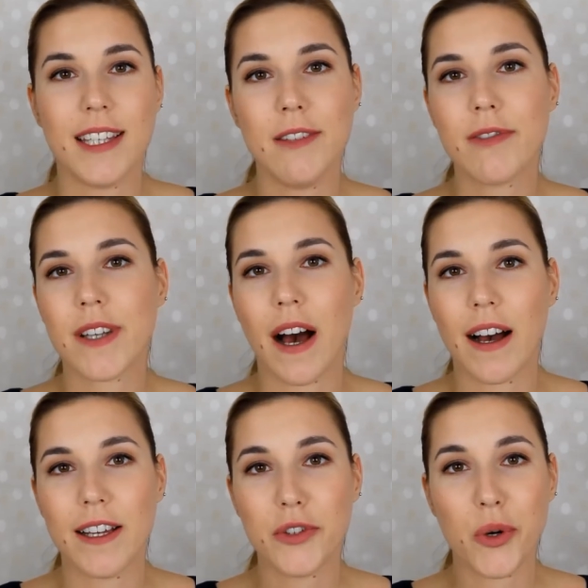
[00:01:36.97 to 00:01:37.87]
Even
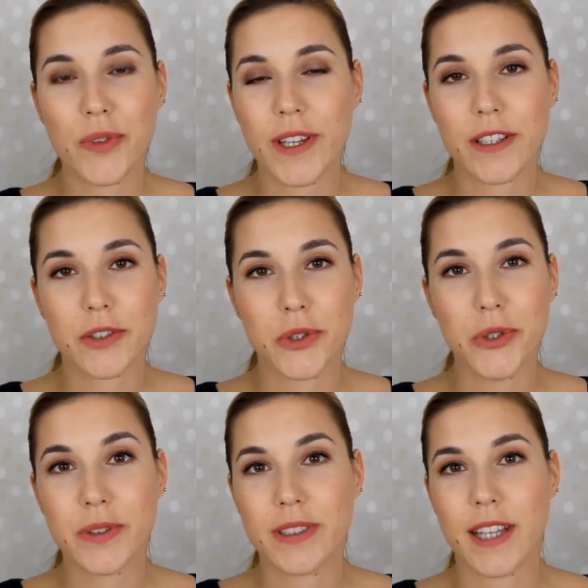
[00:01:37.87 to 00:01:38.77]
I don't dare to
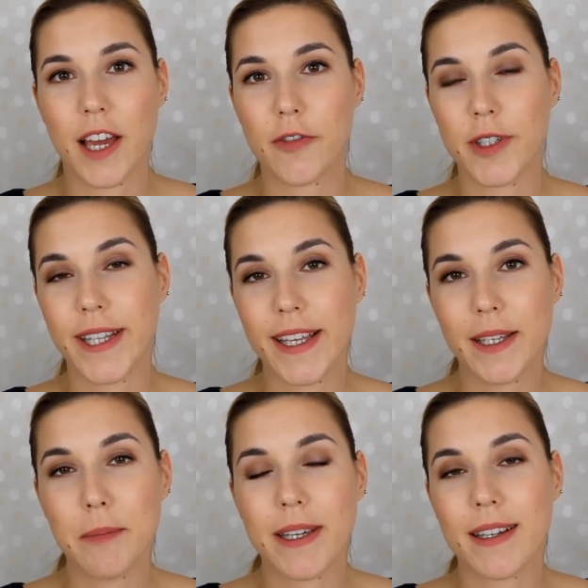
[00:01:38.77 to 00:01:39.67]
use it every
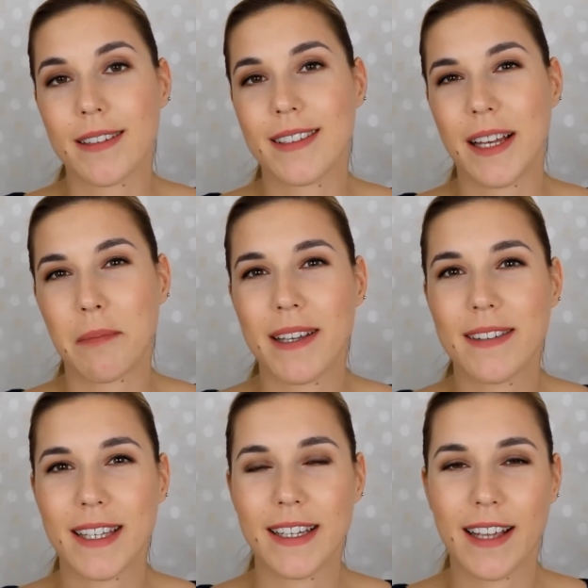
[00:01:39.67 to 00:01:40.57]
day because then my
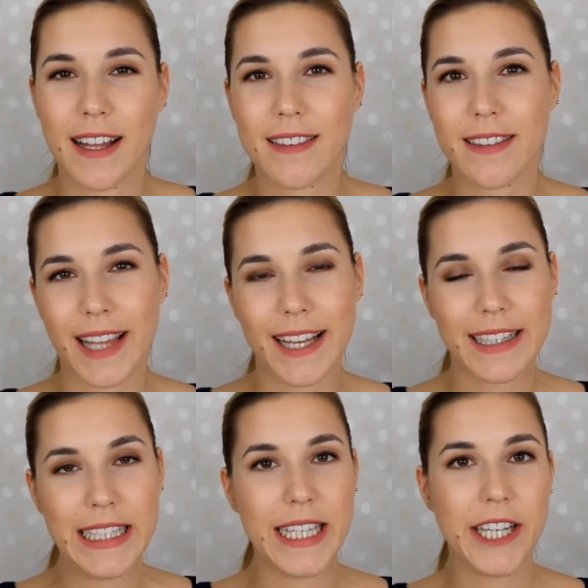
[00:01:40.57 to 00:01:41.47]
skin gets
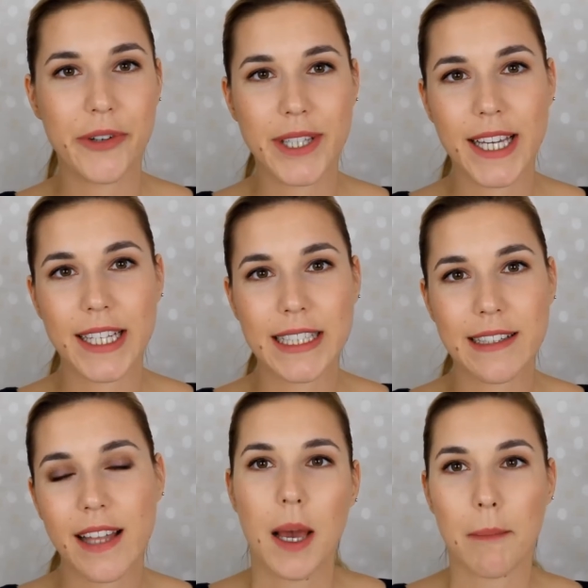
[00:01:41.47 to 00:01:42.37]
slightly irritated,